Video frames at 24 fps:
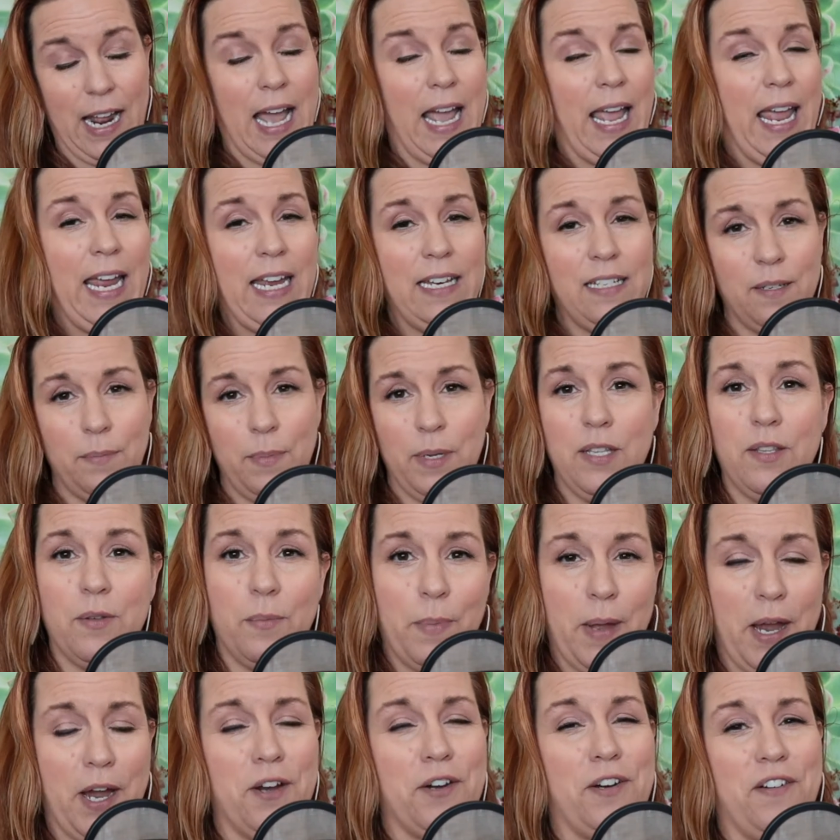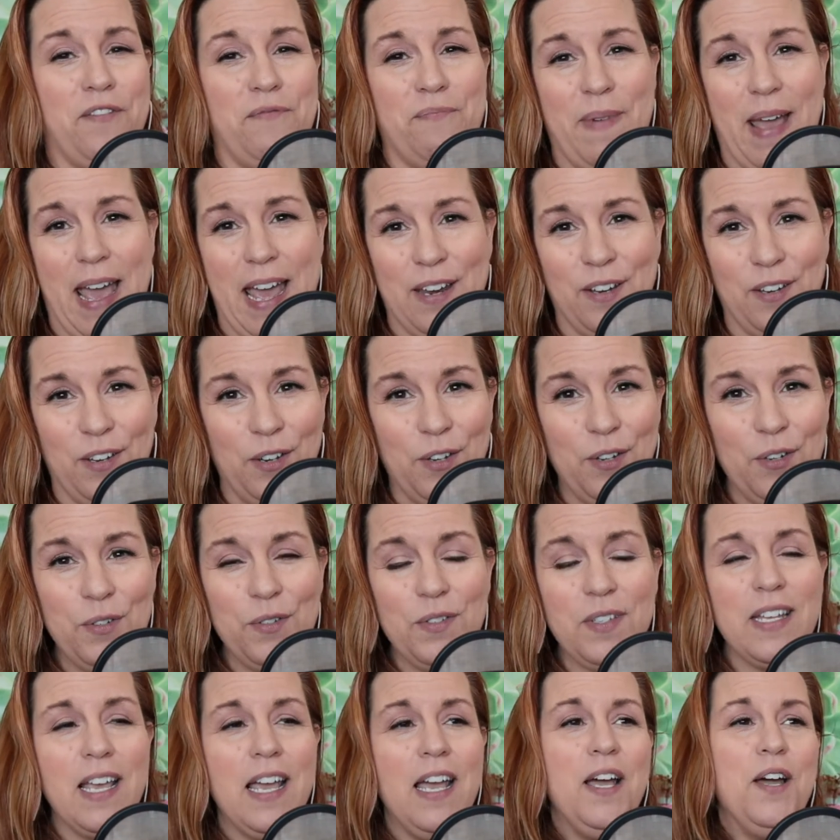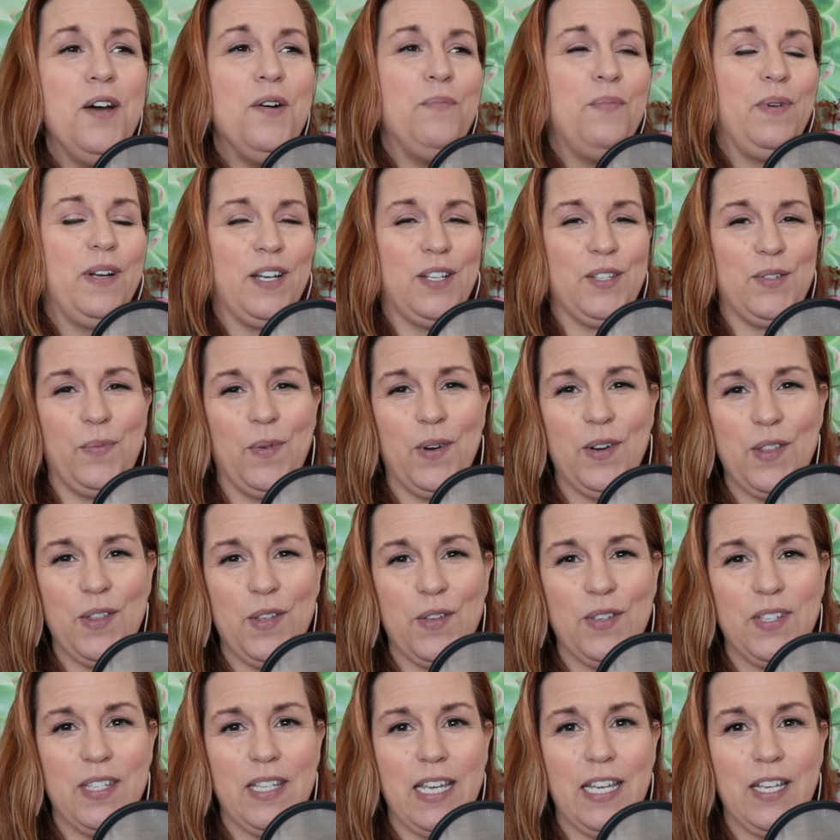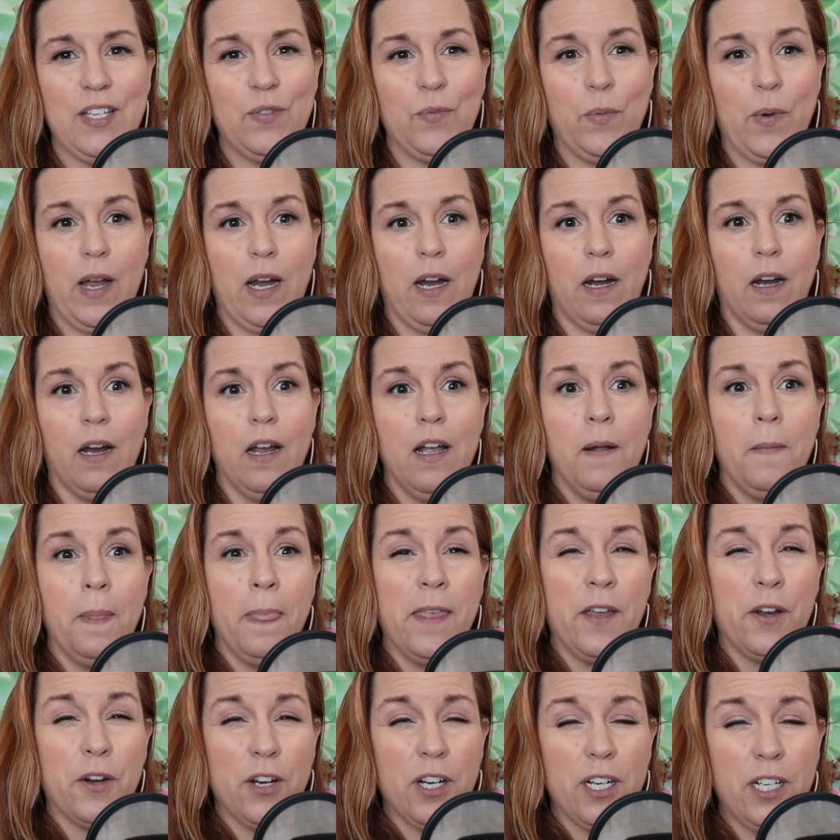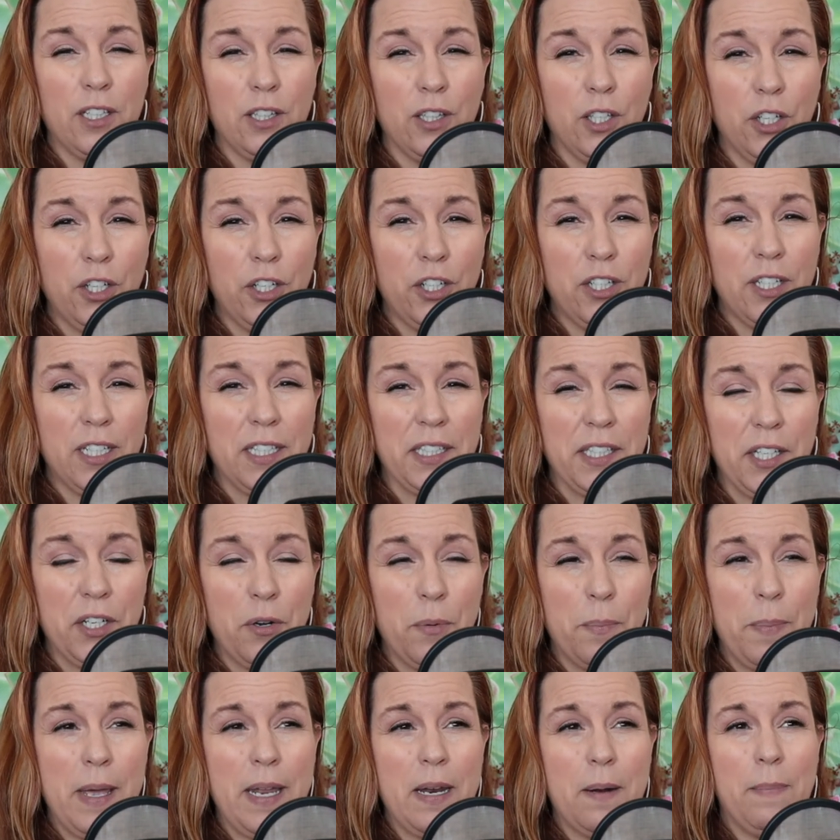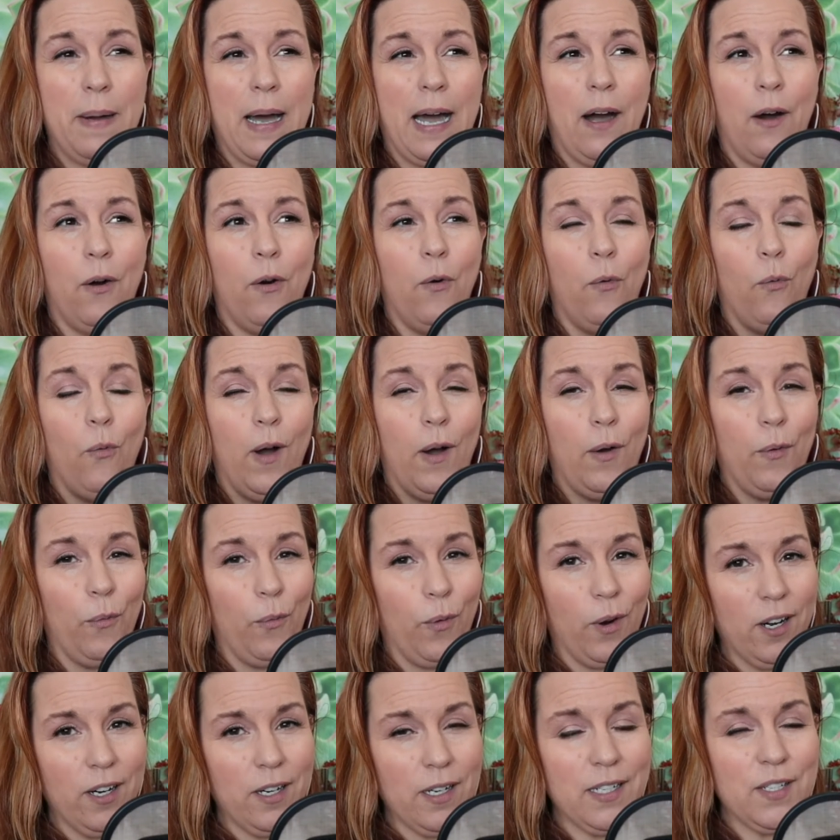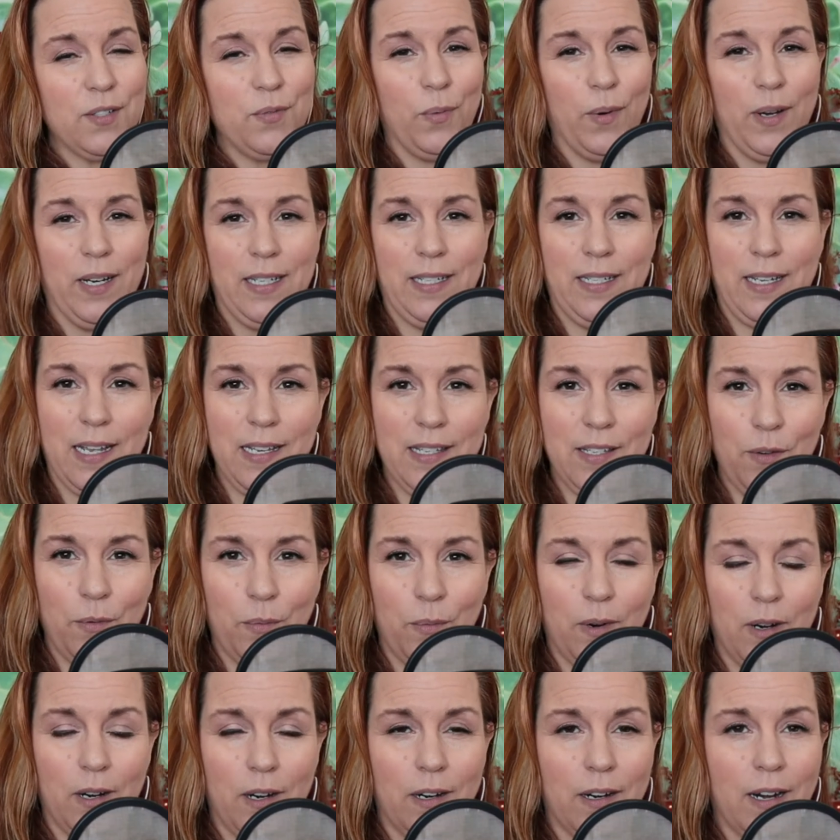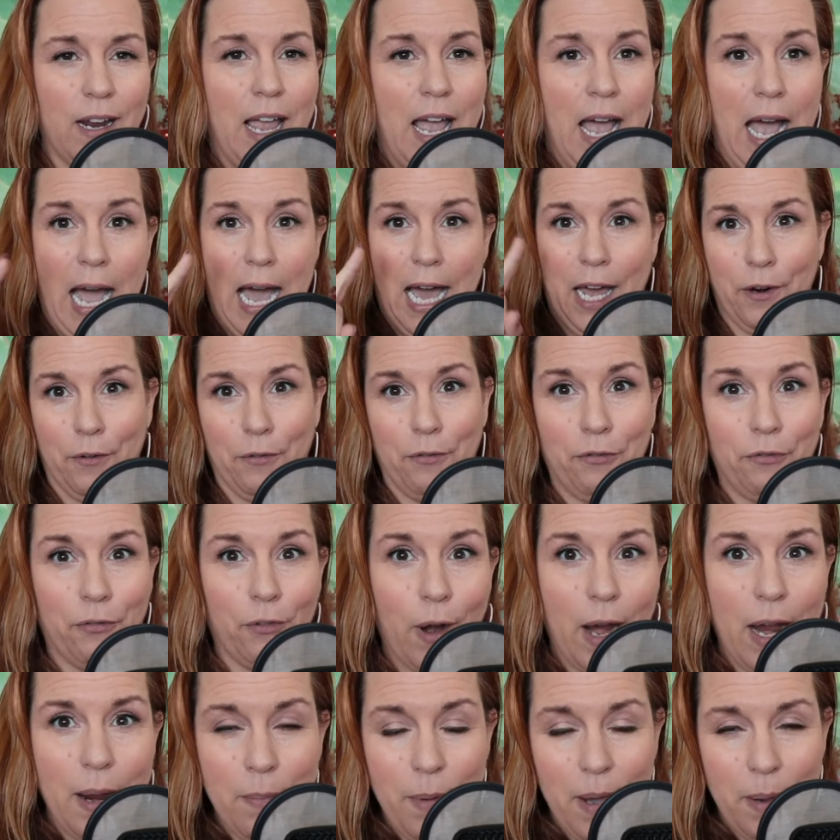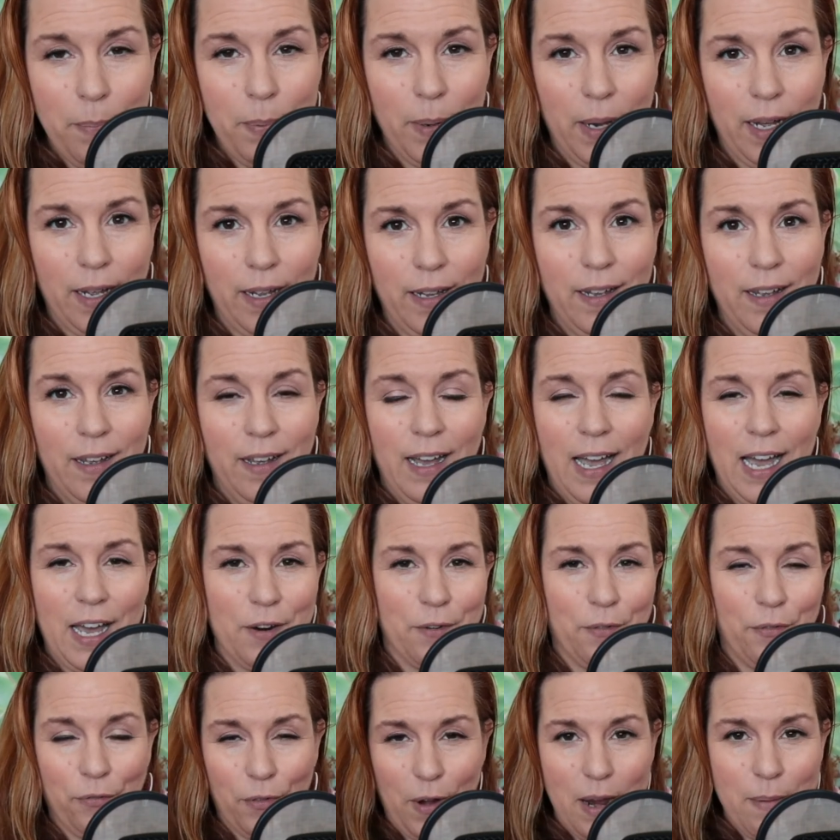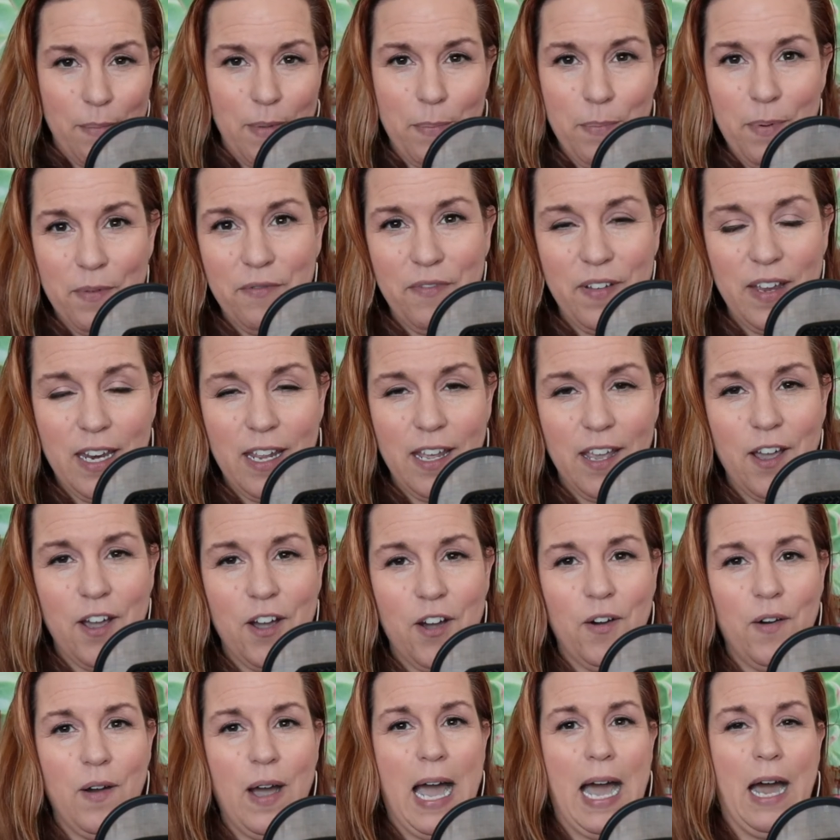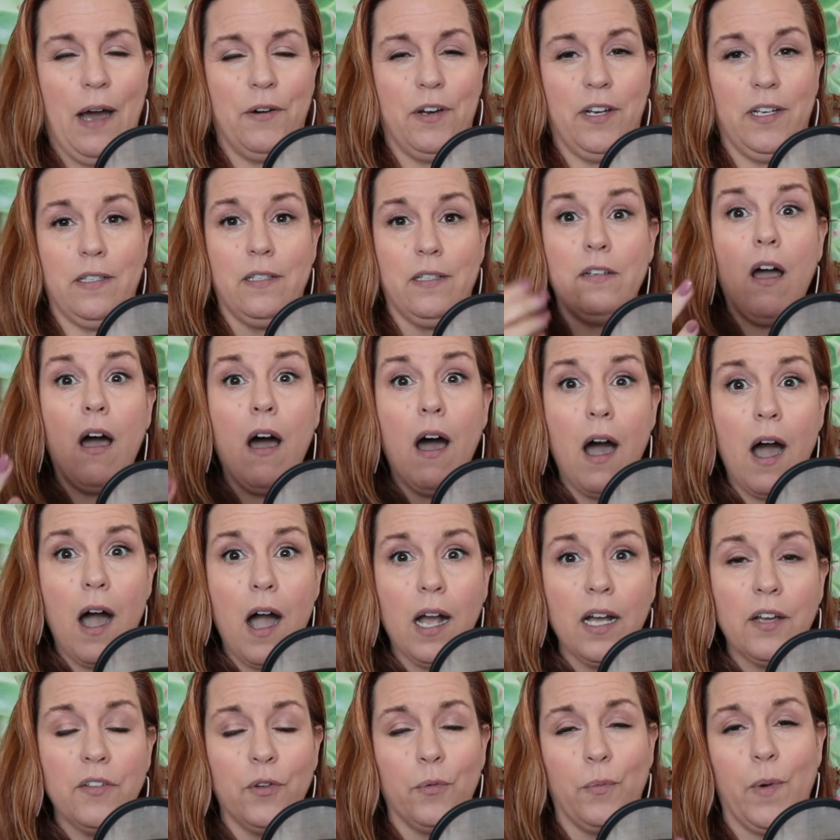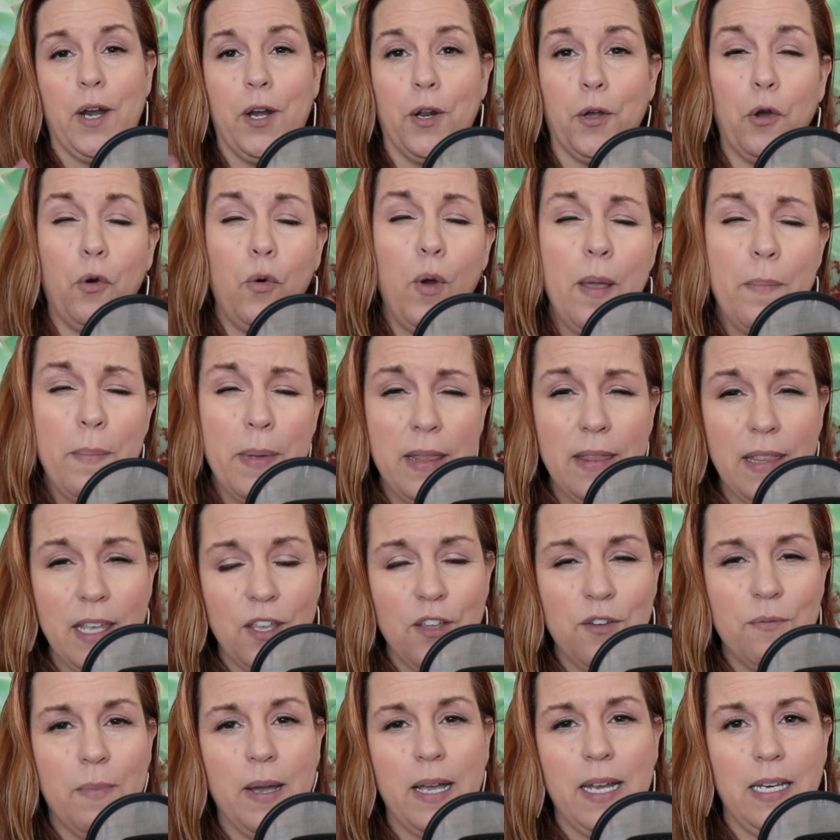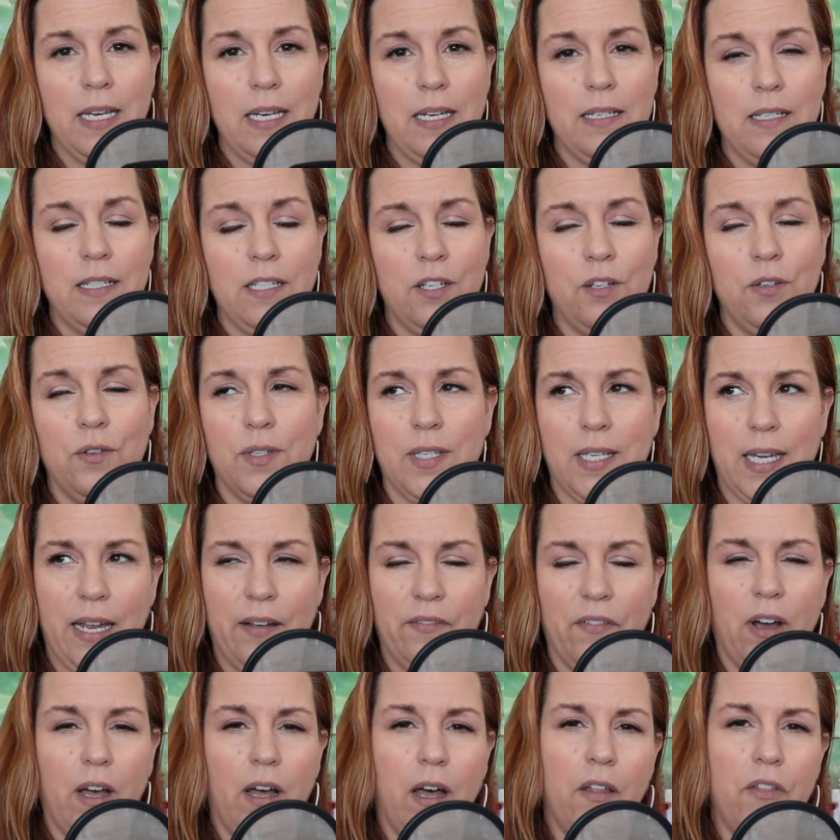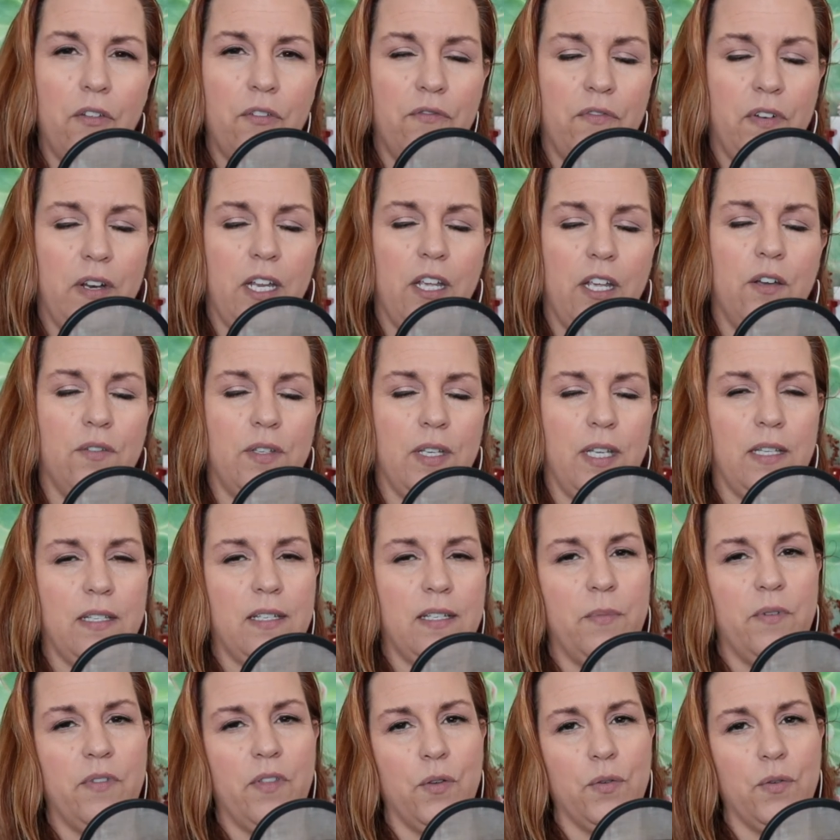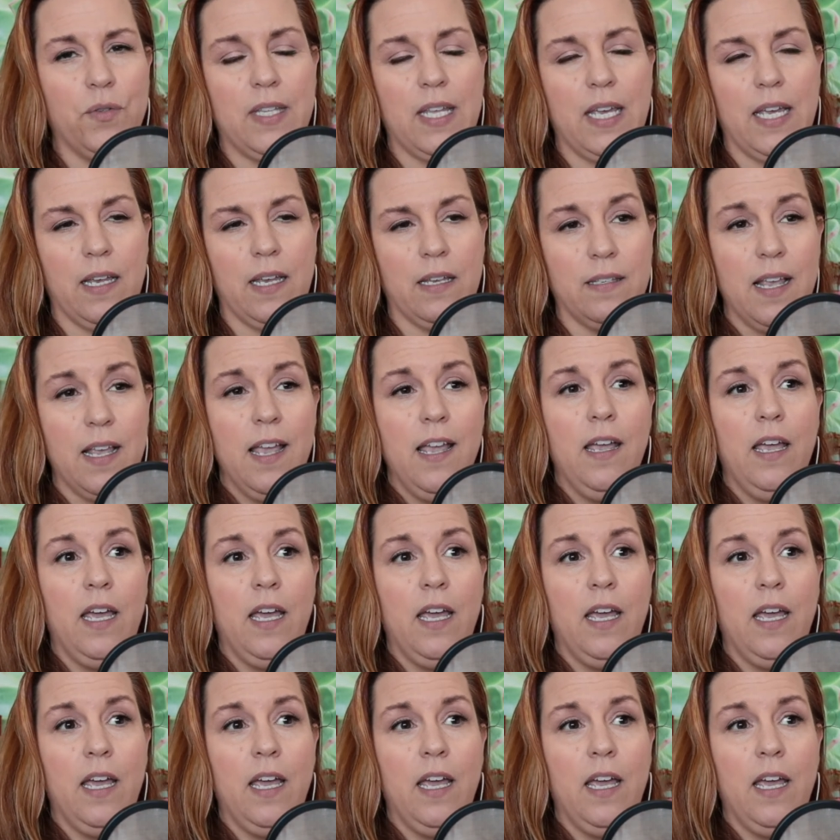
I hate to be the bearer of bad news, but it's one of those things where you're going to learn a little bit about what works, what doesn't work, how to frame up a video, how to talk, the right equipment that you might need to use. And I have other videos on some of those things.